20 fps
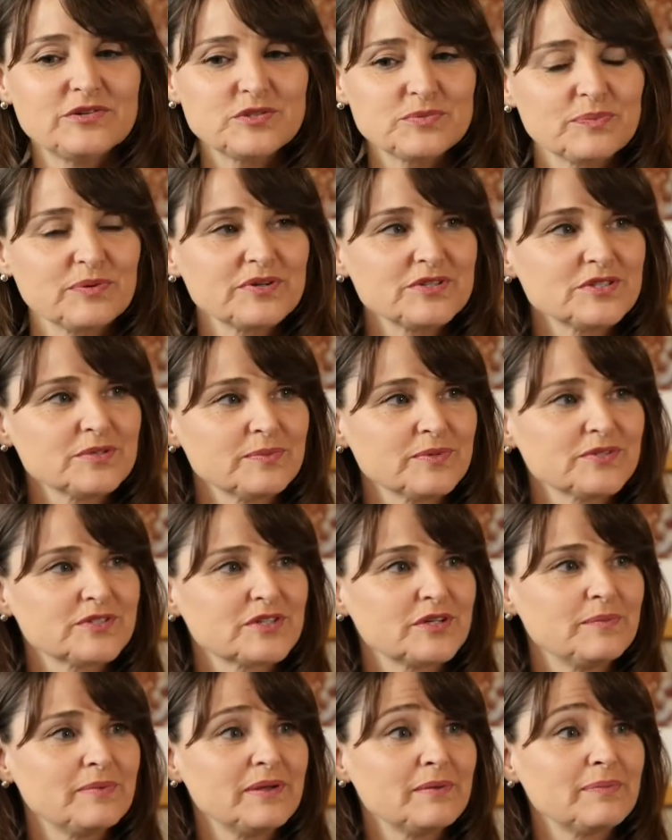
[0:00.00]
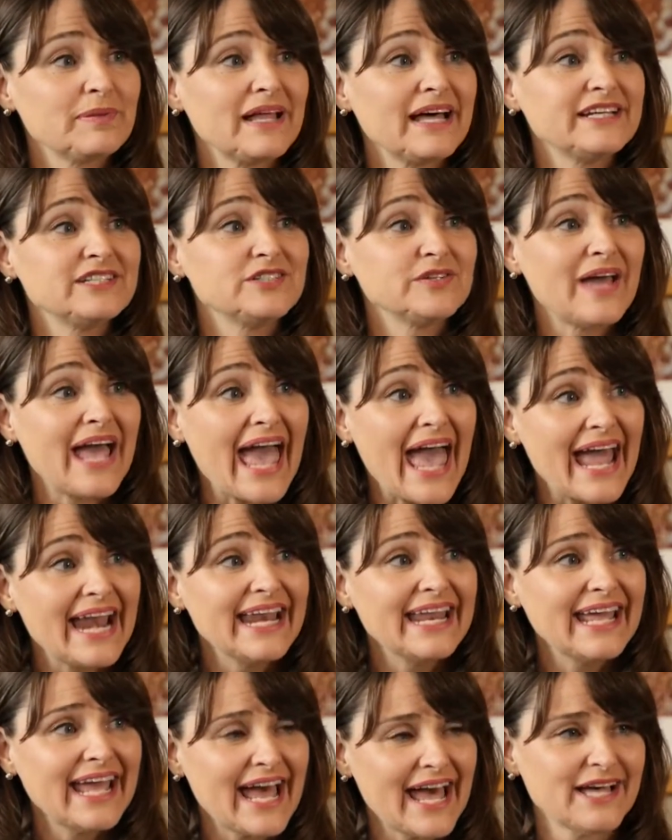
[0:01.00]
those principles could be applied to
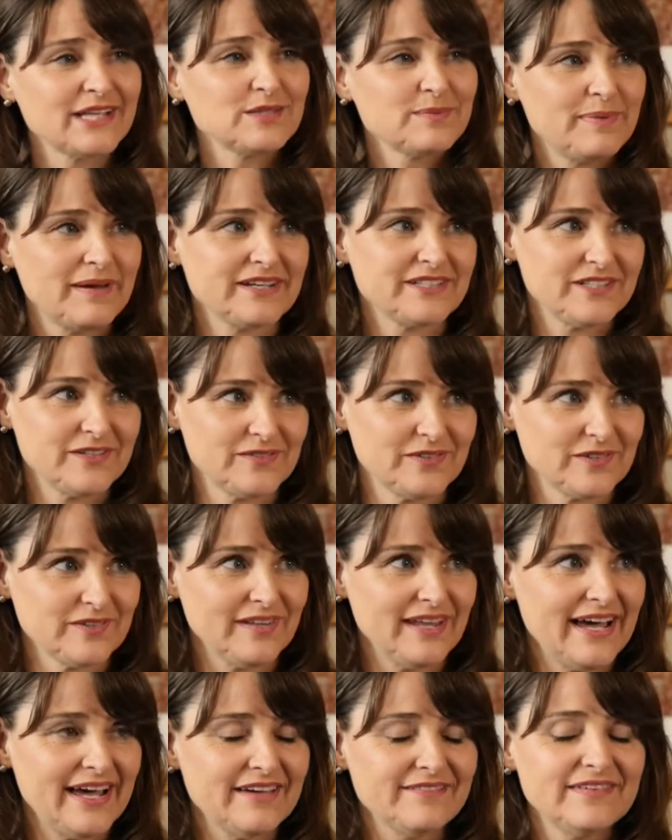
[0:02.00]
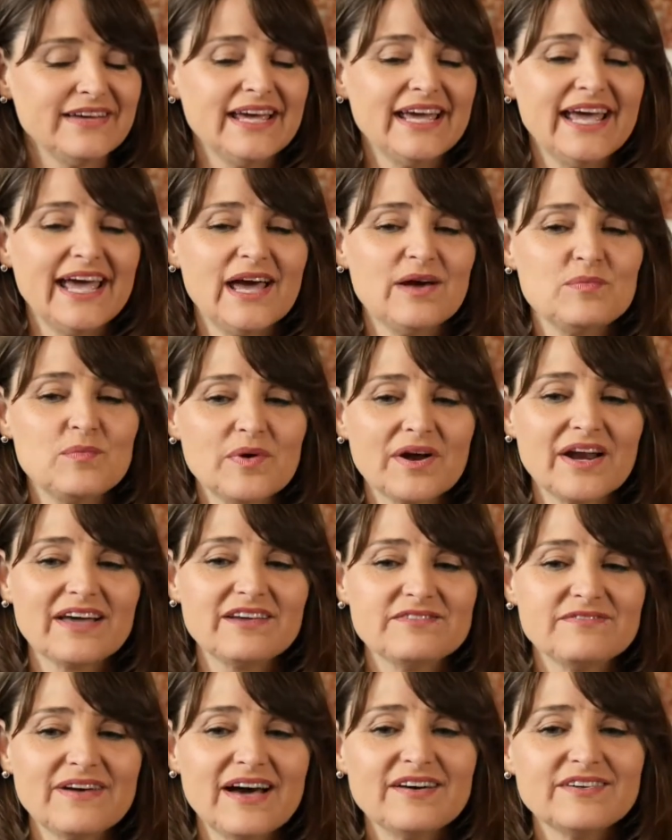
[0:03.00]
any aspect of your life. And what
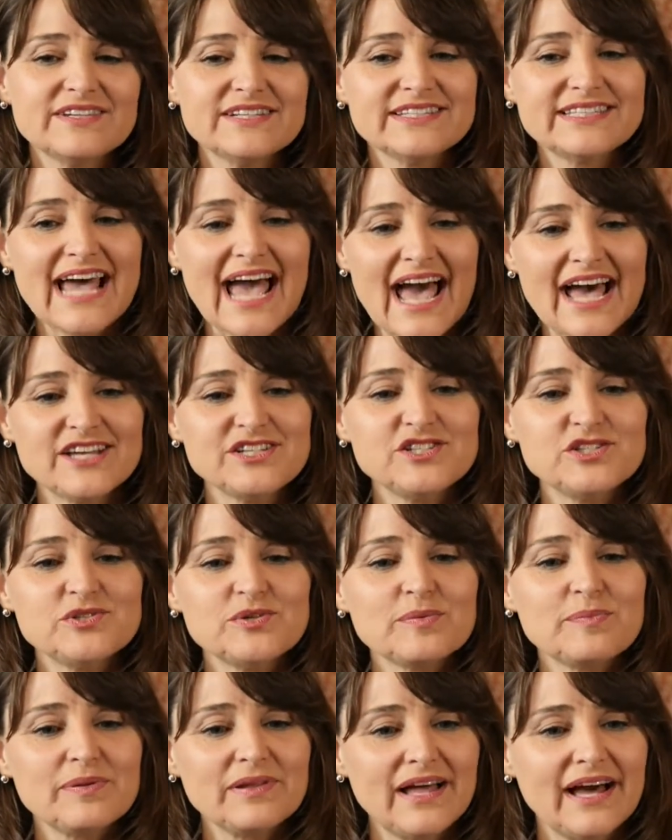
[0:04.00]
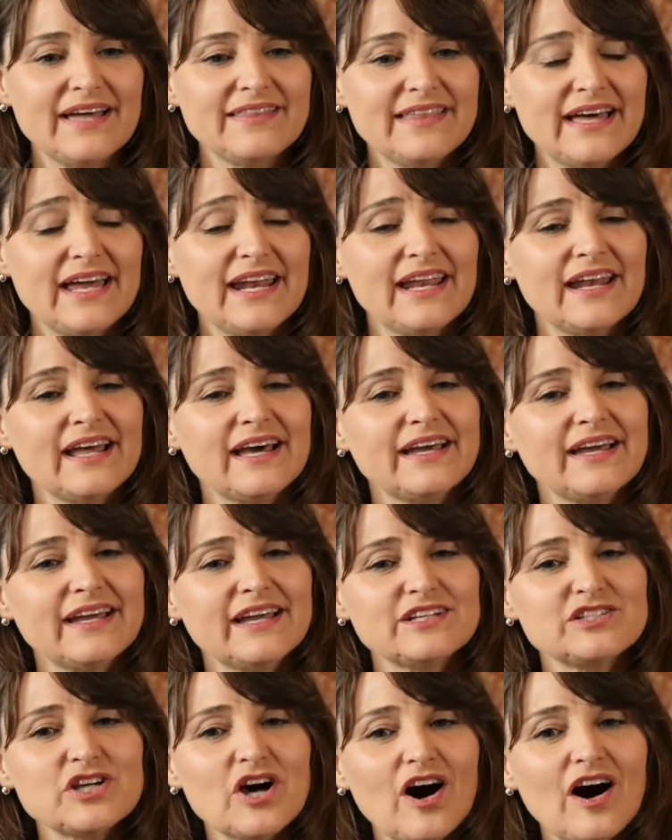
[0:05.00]
I found is as you applied that, and
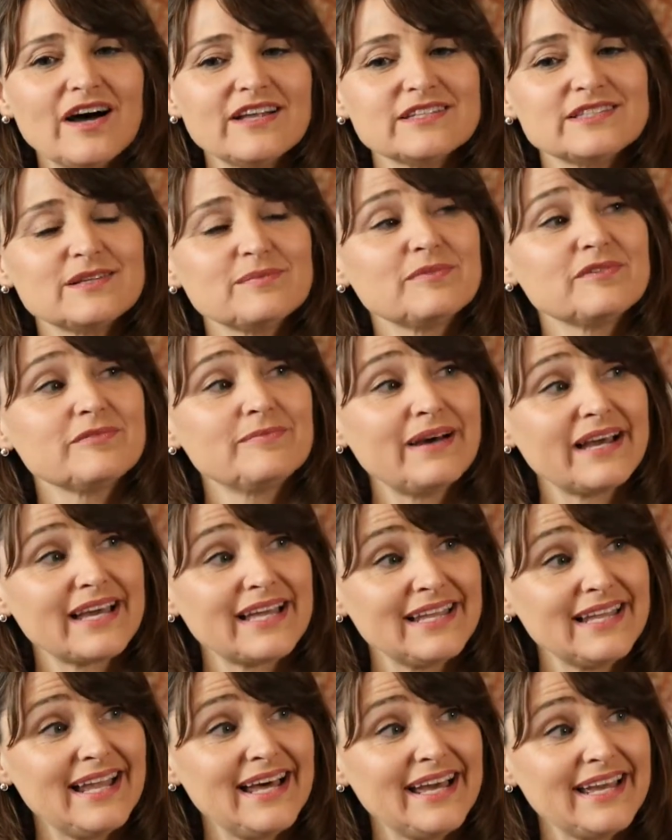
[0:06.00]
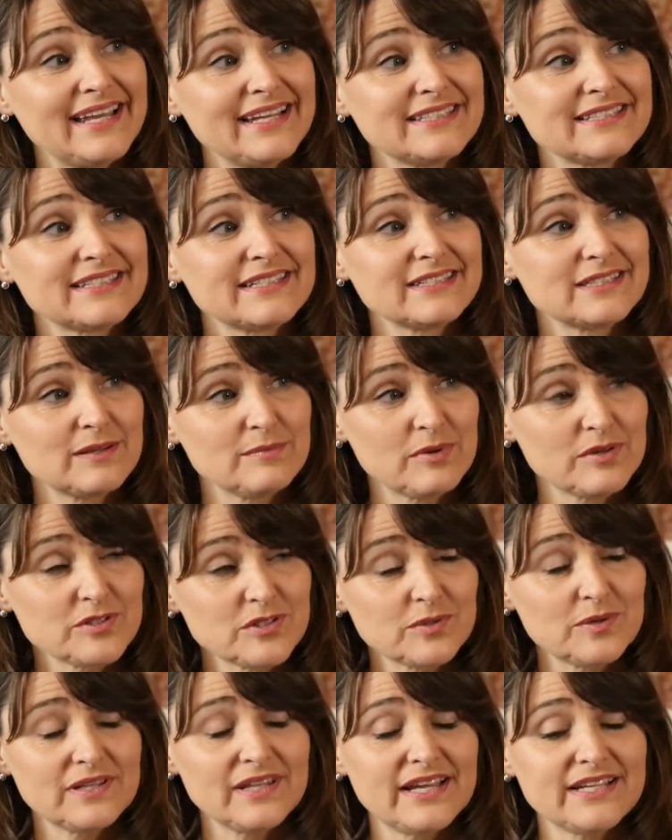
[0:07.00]
I taught some of my clients, because I'm
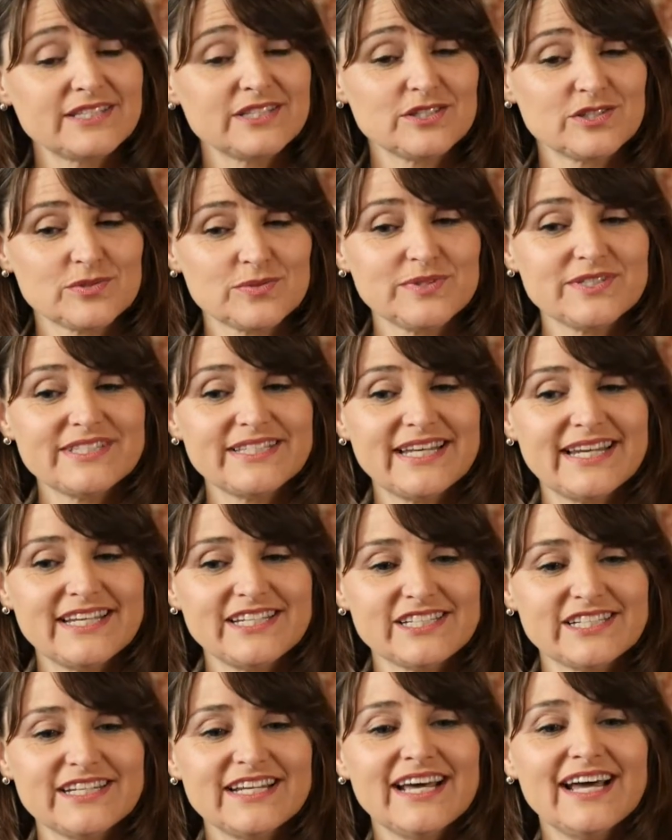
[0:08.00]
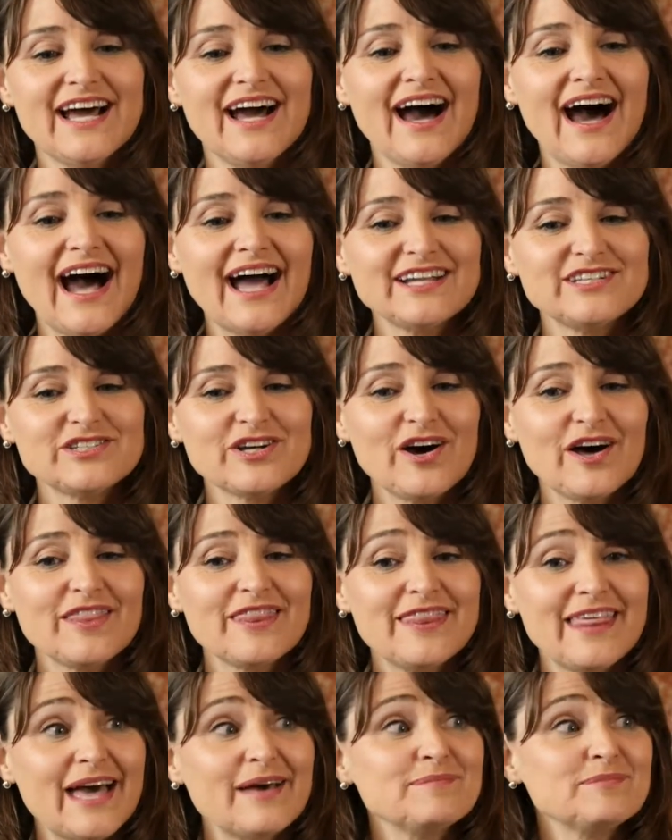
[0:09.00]
also a licensed real estate agent, I
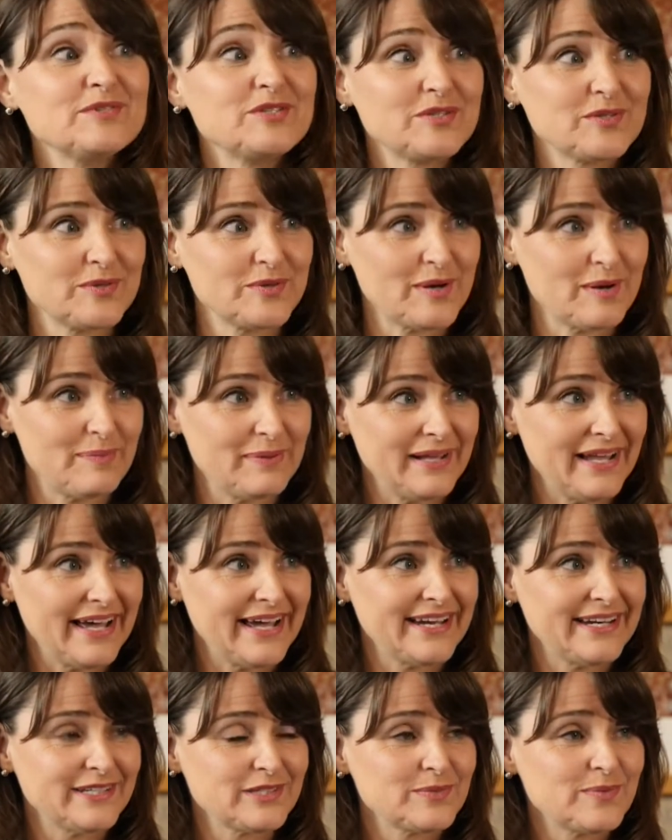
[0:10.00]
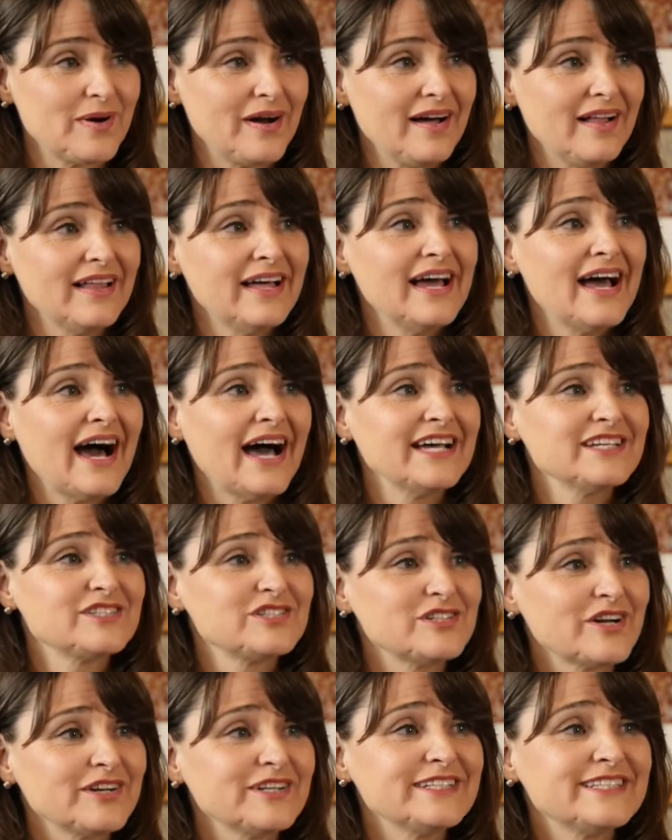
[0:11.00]
taught them to apply it as well. I
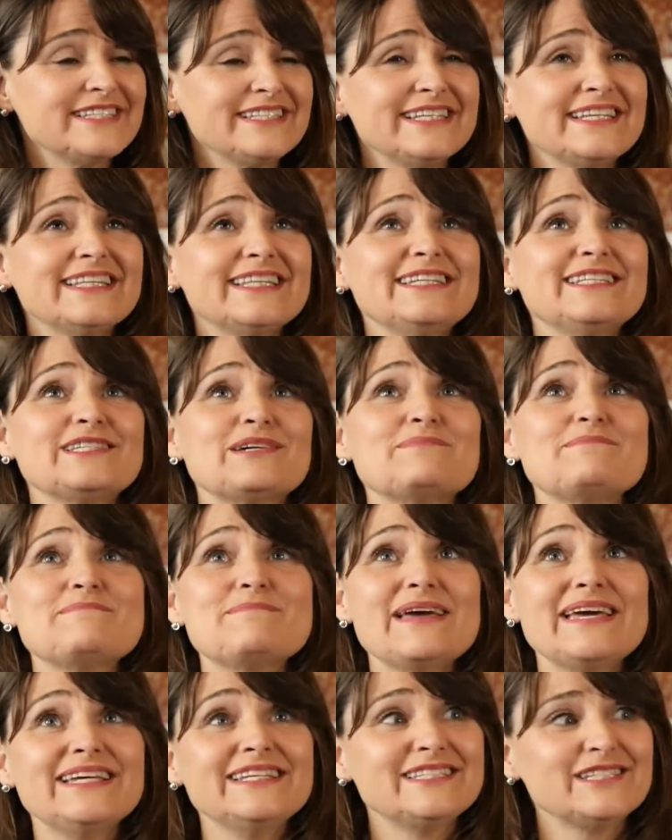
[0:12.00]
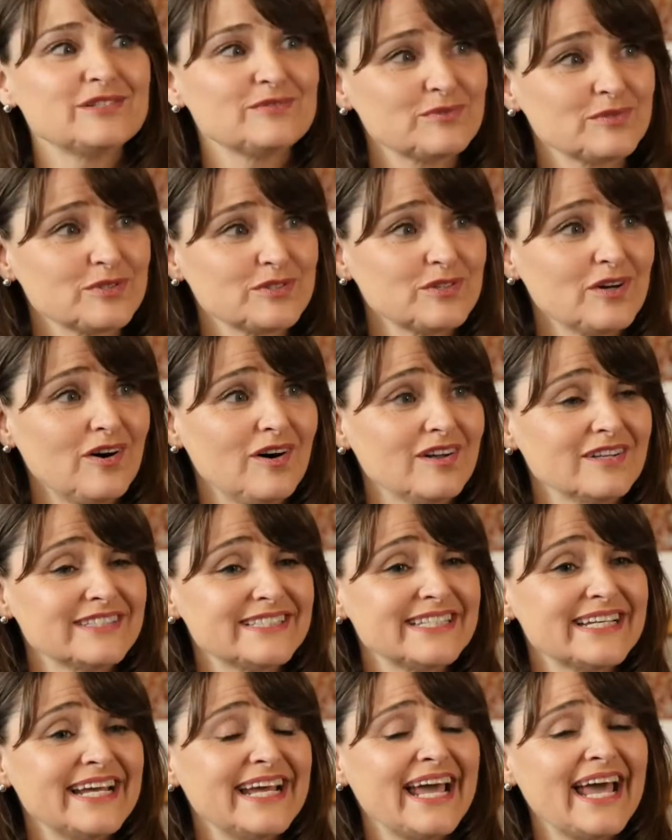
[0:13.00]
started seeing these amazing
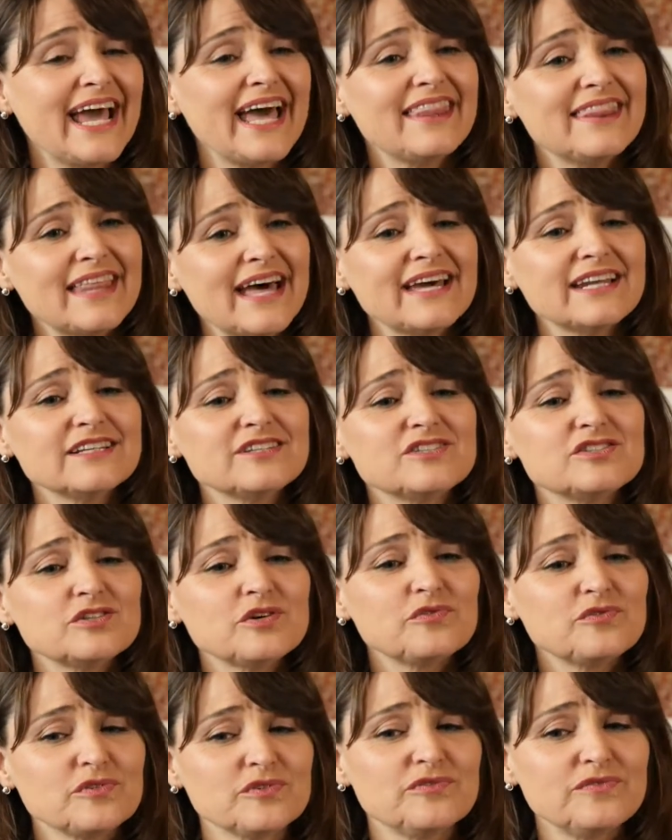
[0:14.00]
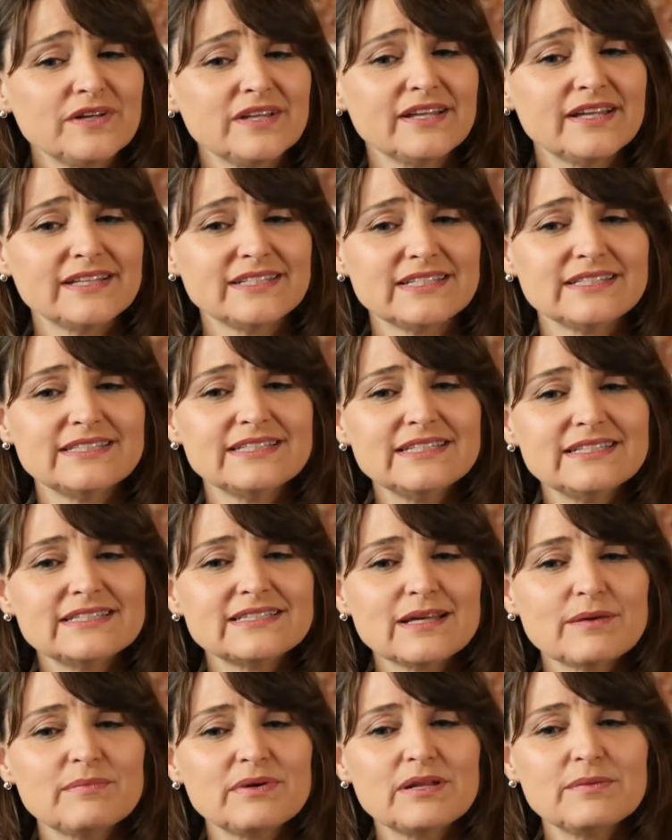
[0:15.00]
results. And that is so fulfilling to see
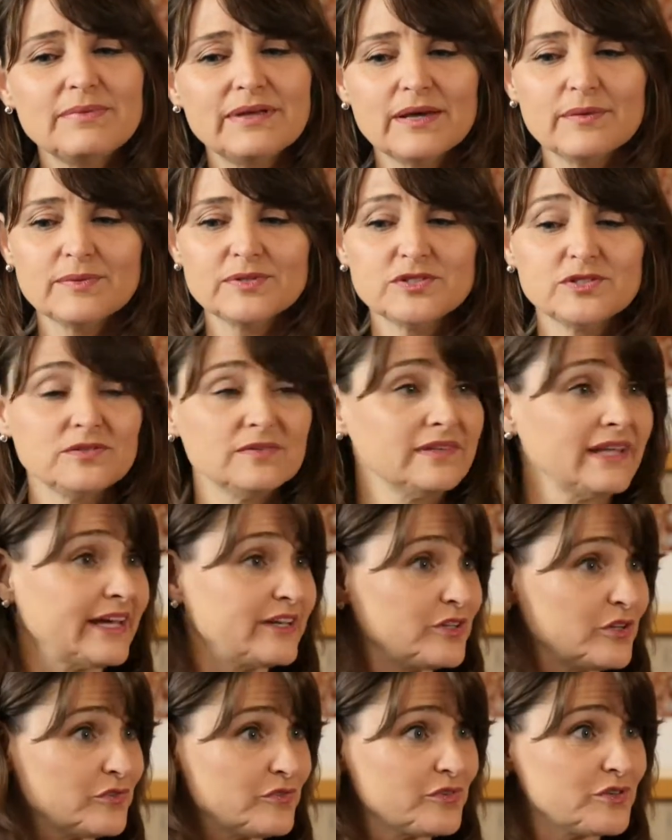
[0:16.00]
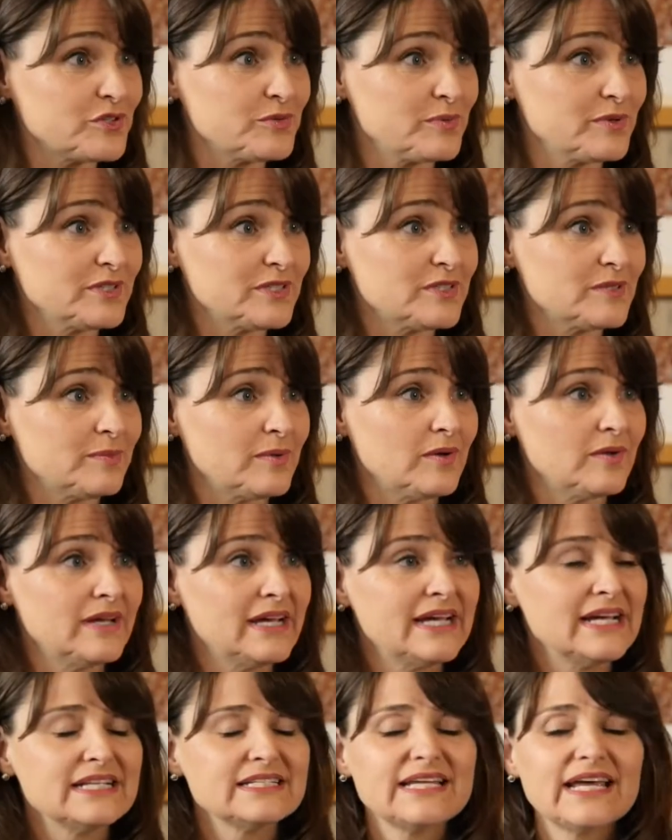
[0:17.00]
somebody be able to, like your first
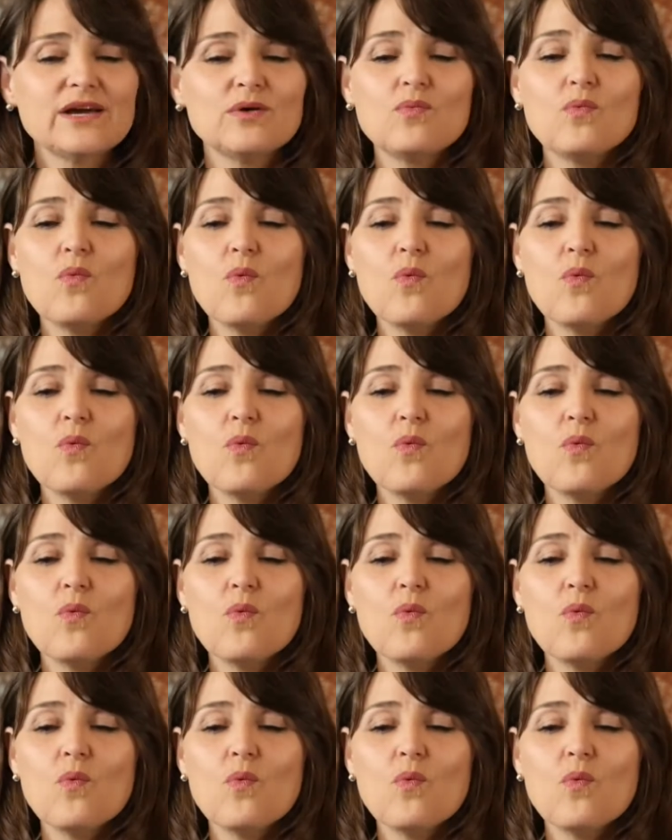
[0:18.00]
principle, take